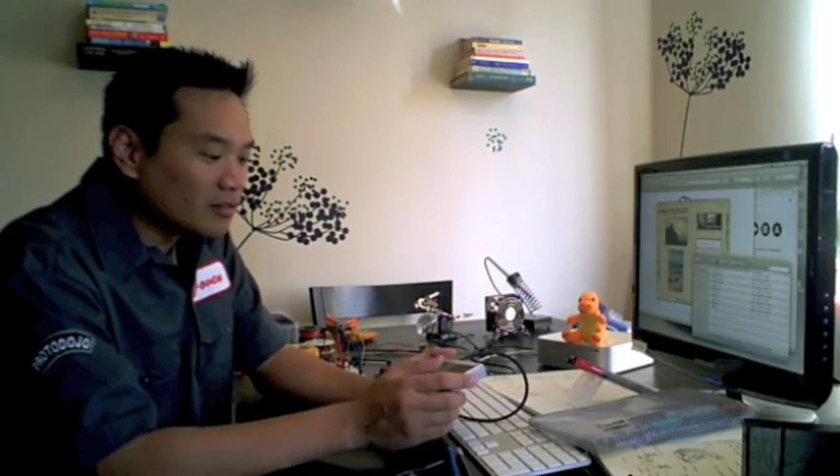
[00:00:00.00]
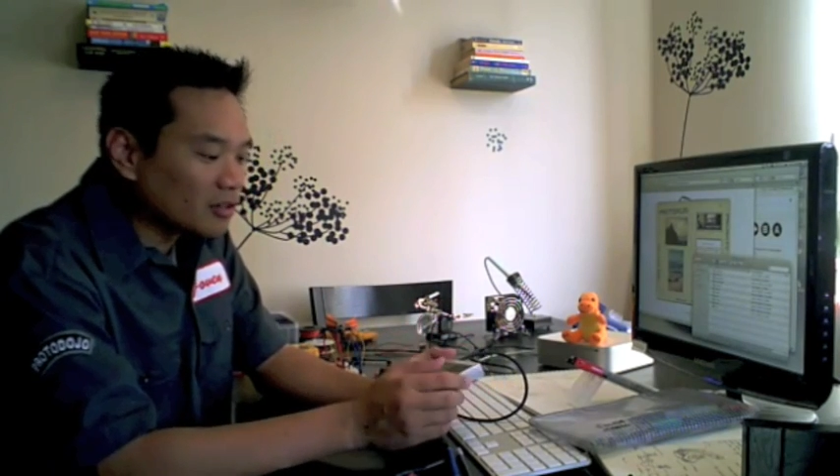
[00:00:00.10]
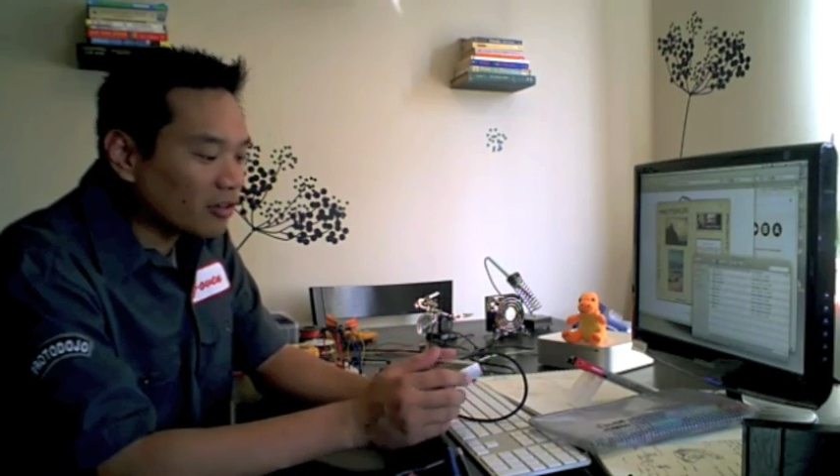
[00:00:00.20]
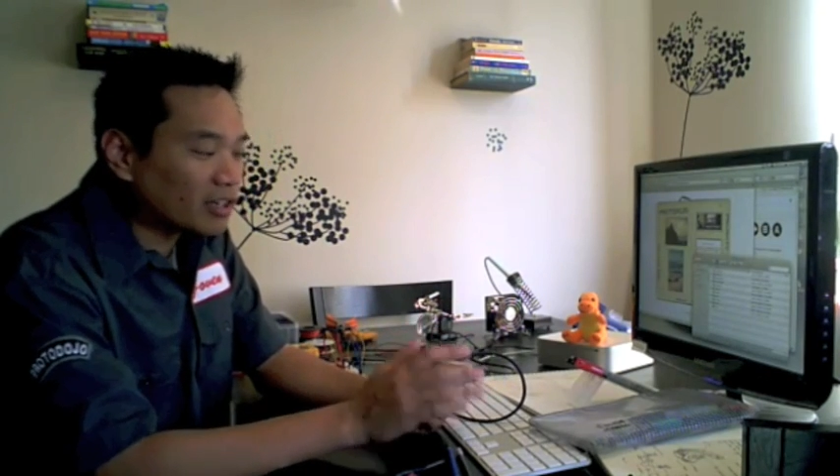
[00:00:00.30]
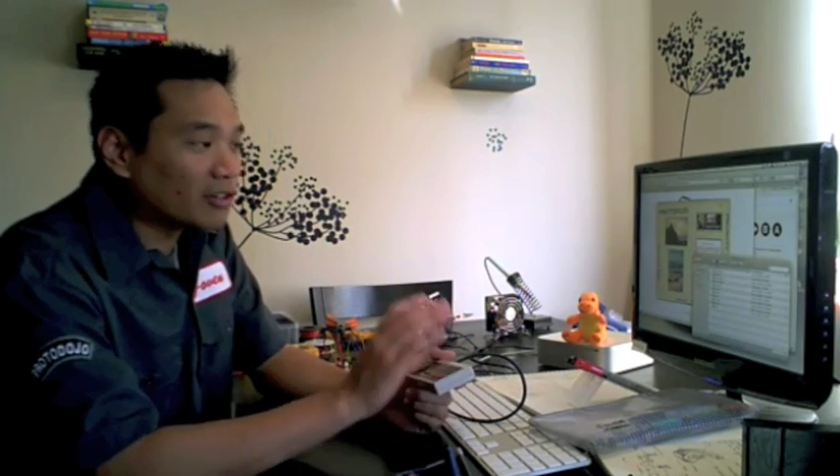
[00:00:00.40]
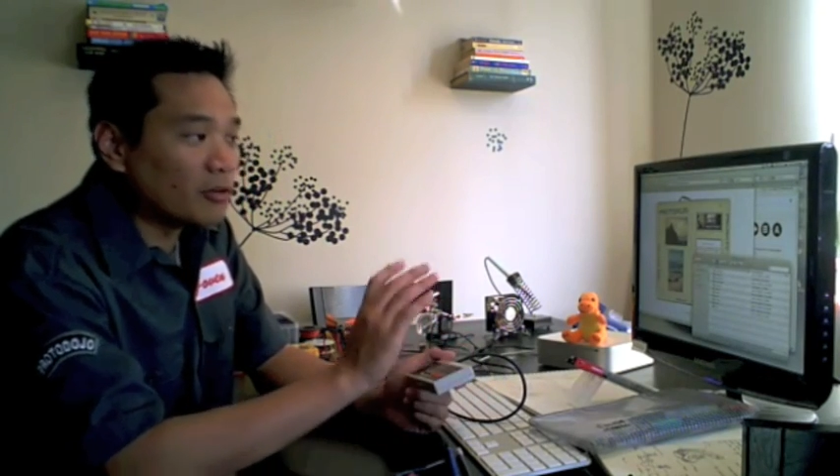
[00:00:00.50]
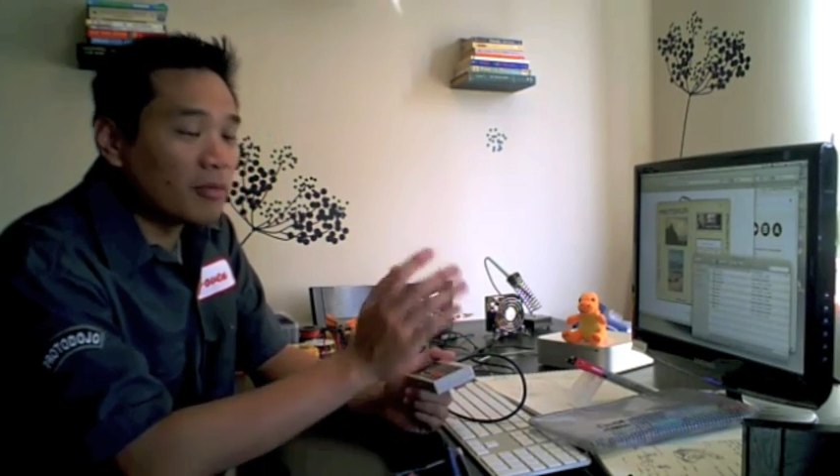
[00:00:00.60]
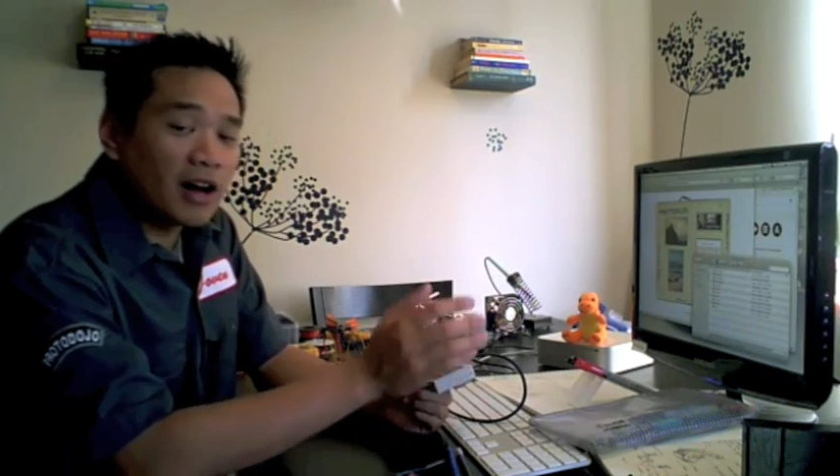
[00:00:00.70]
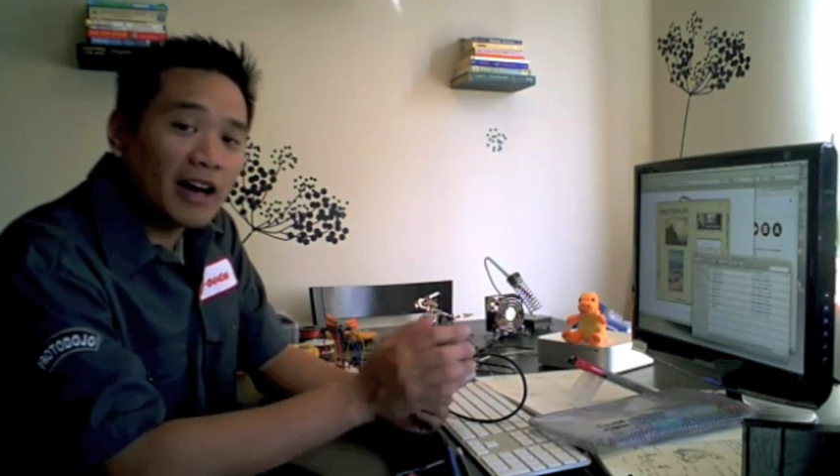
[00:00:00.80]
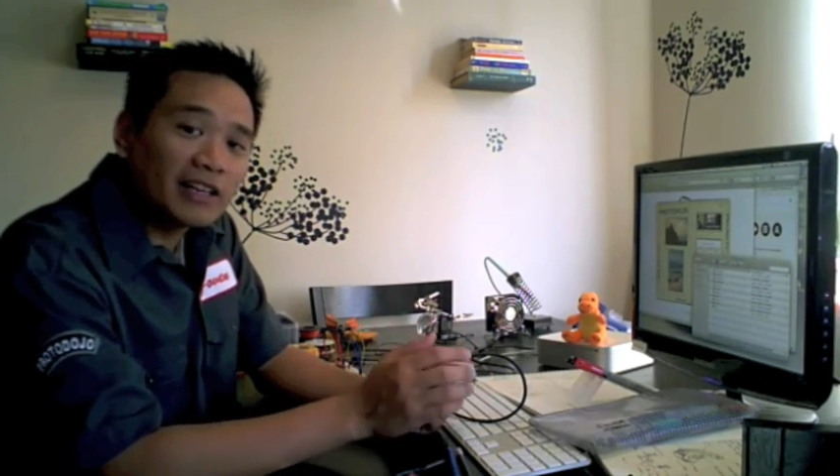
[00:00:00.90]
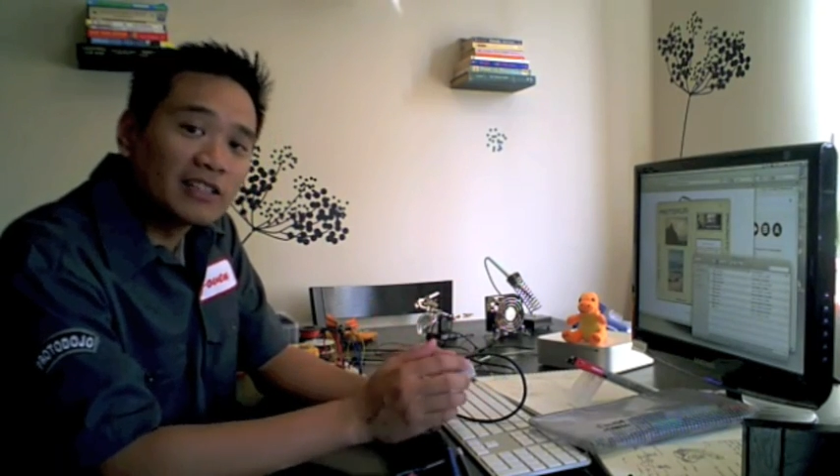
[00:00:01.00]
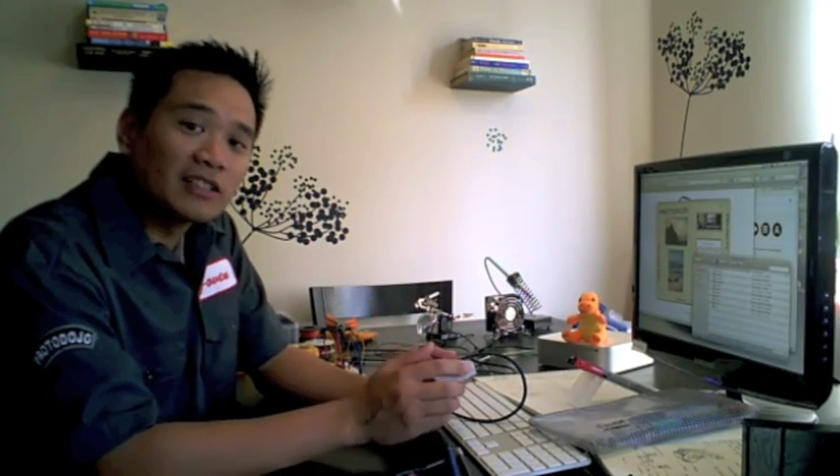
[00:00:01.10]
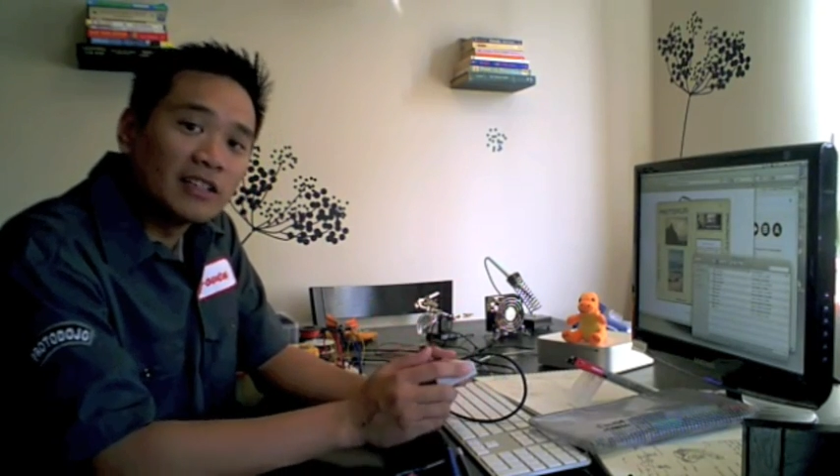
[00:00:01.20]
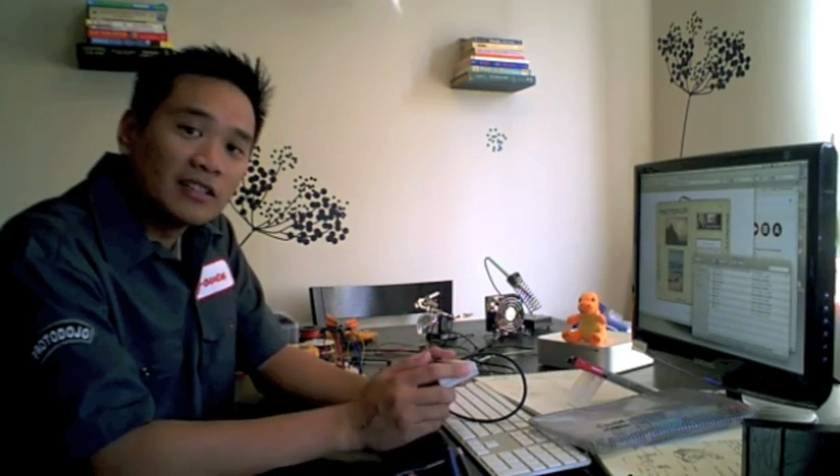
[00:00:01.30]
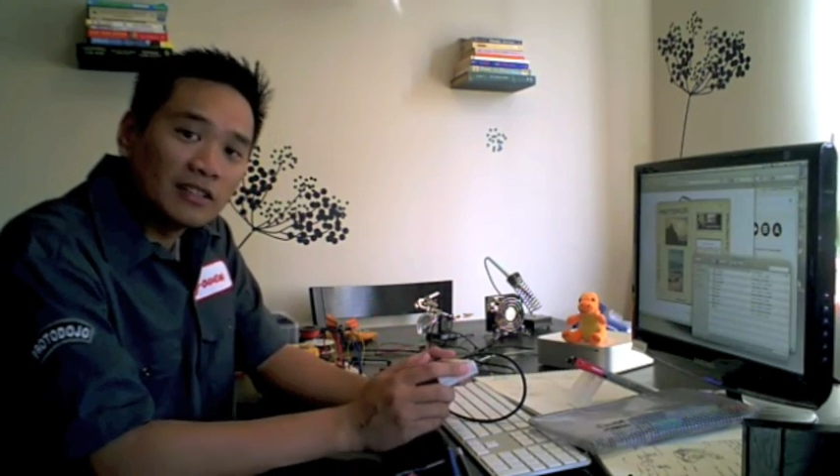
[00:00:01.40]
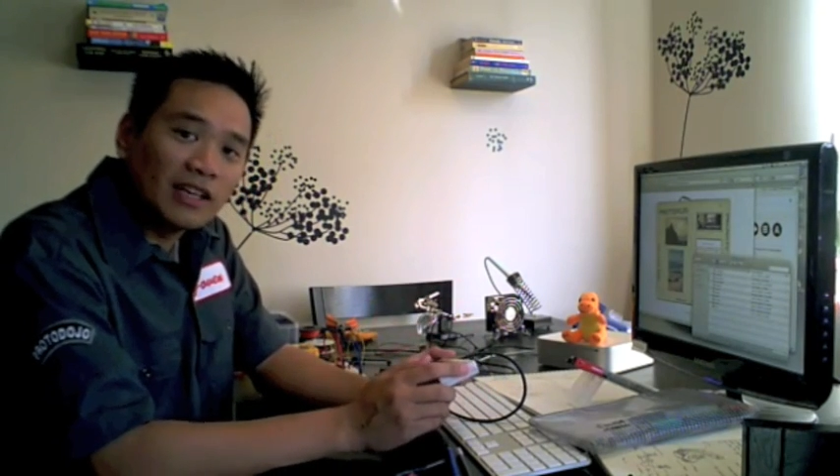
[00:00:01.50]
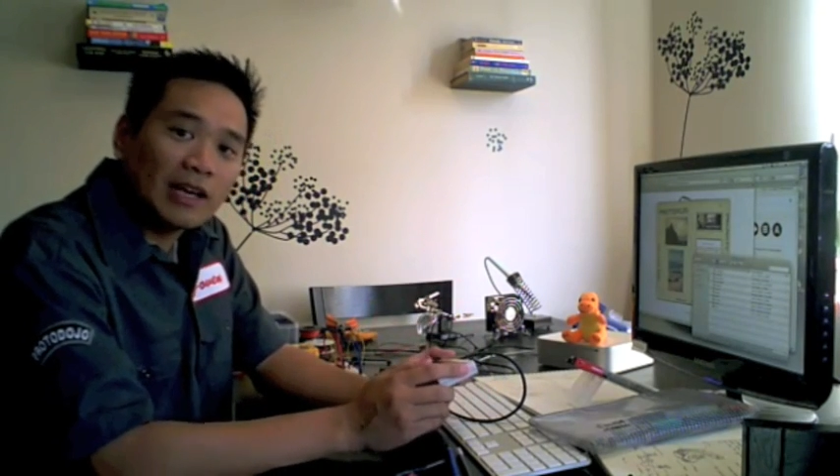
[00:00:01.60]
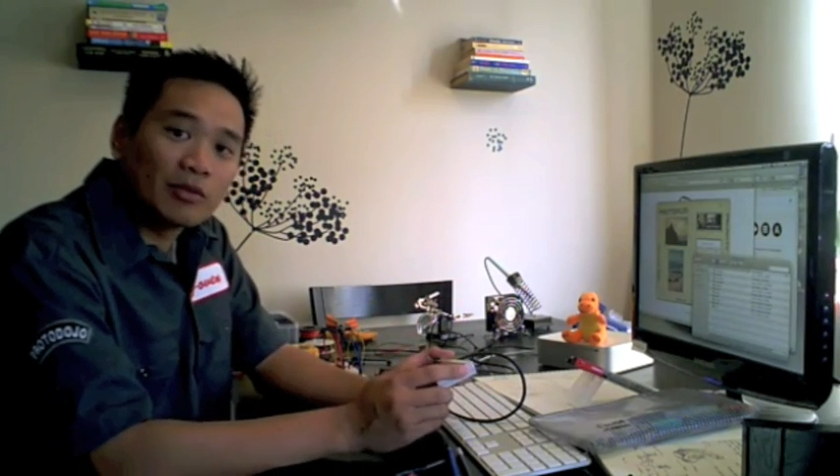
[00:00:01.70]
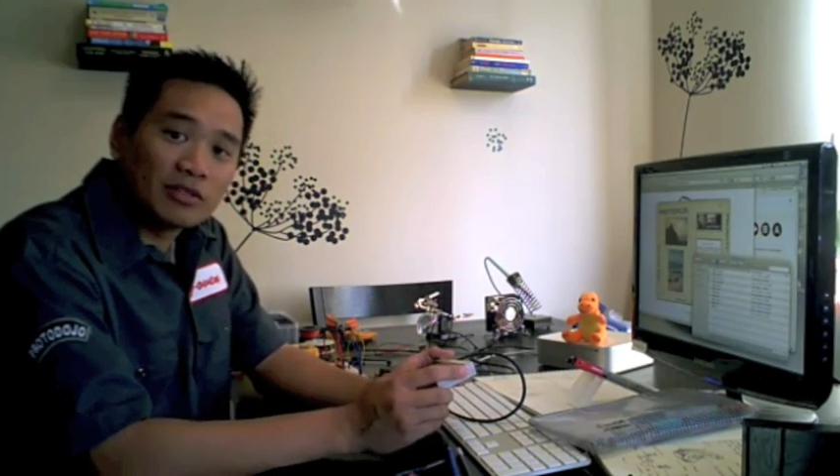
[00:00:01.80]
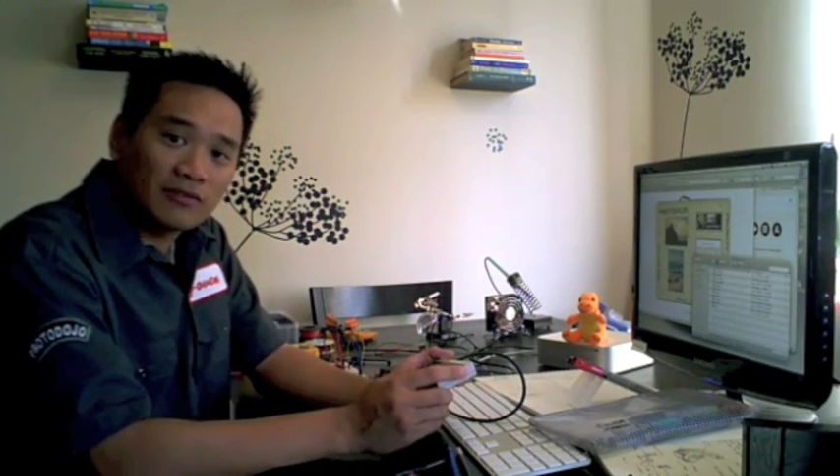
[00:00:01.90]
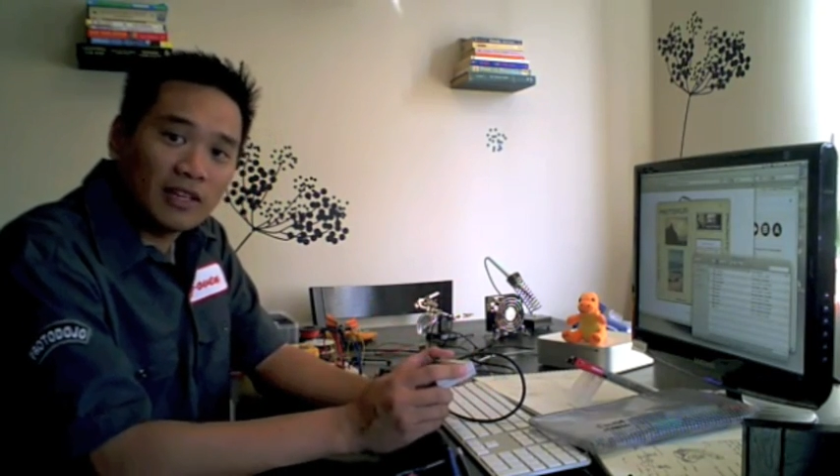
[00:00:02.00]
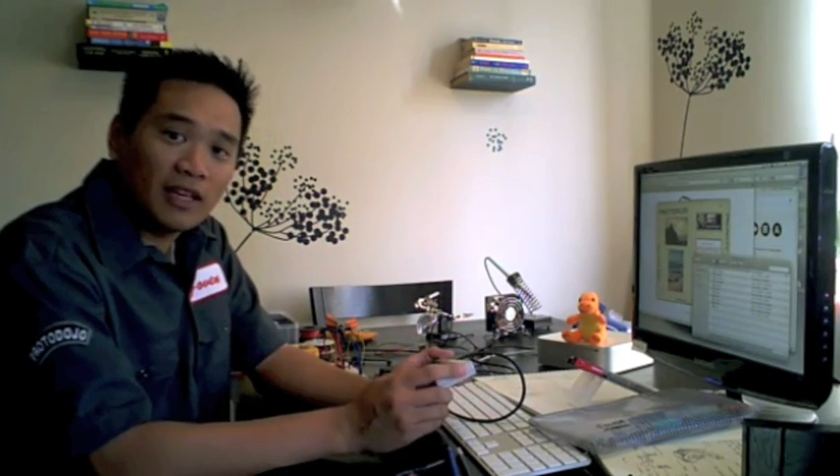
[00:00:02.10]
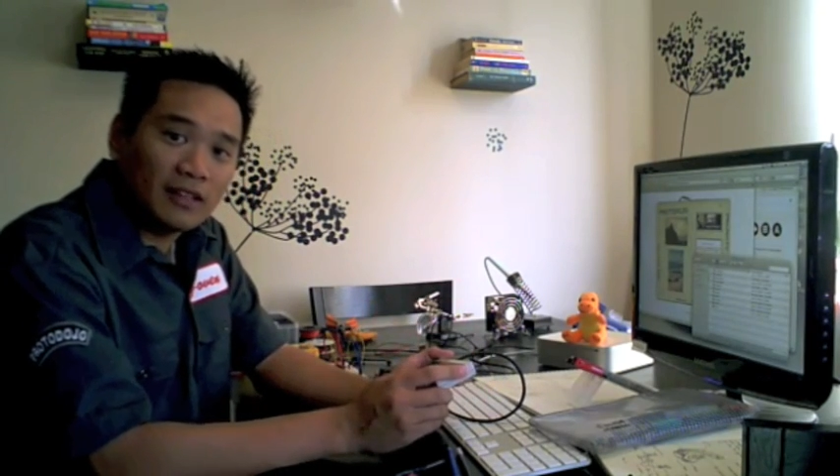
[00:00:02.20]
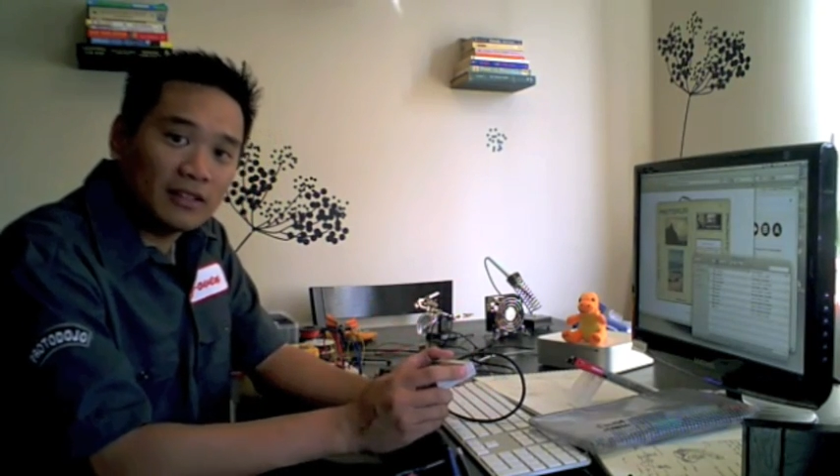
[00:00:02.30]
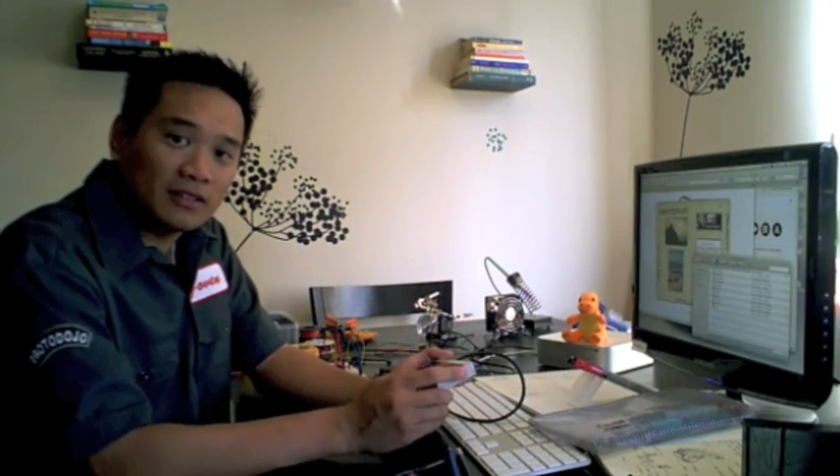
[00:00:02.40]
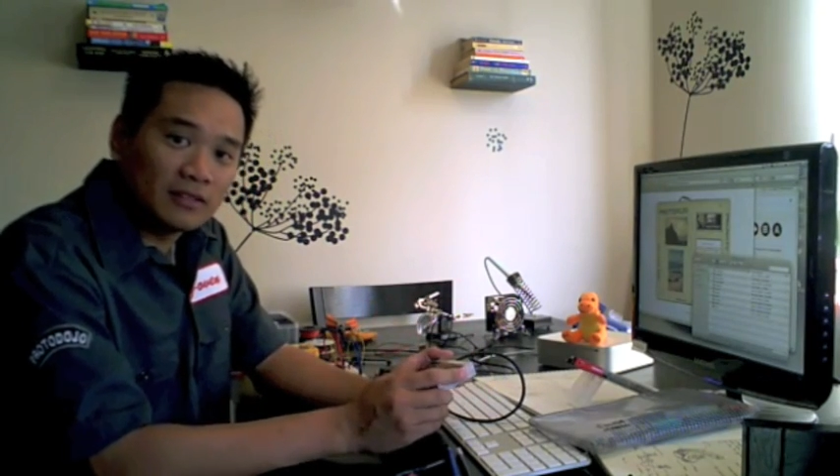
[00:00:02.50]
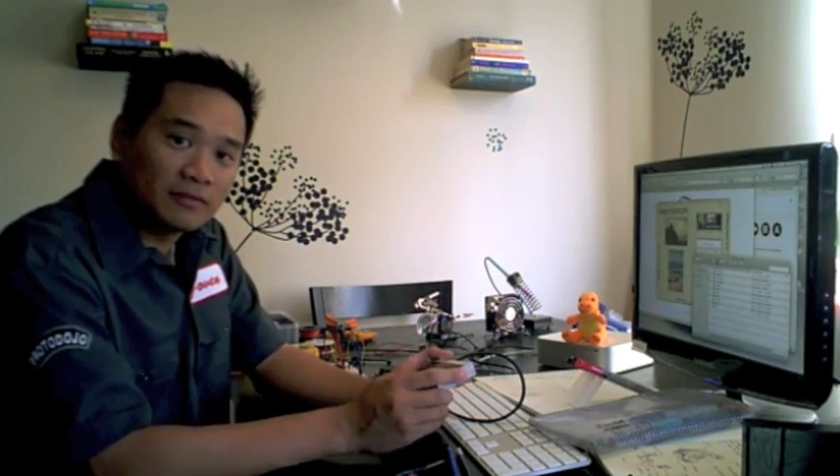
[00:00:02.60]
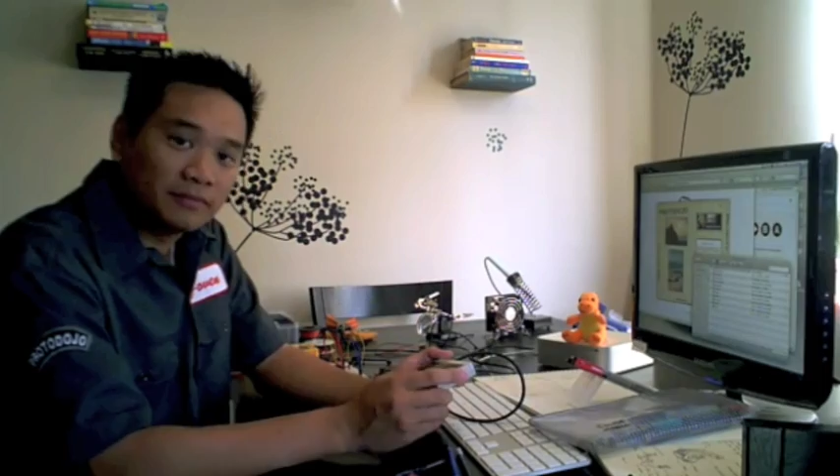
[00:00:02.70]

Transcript: create an homage to gamers of the 80s.